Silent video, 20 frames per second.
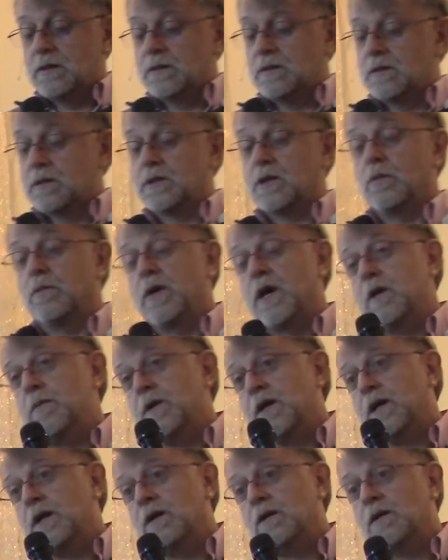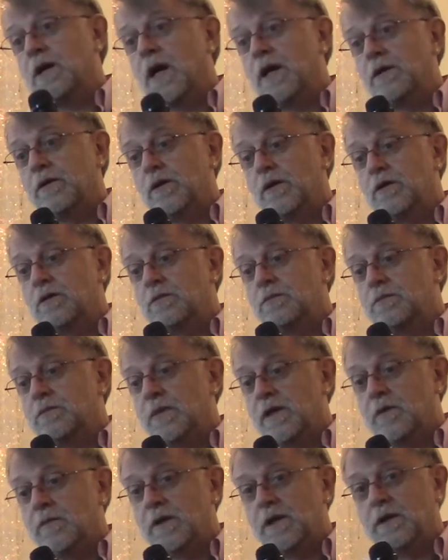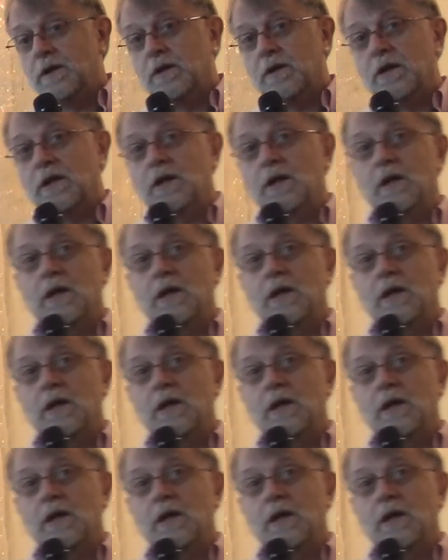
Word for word: So maybe, I don't know, maybe the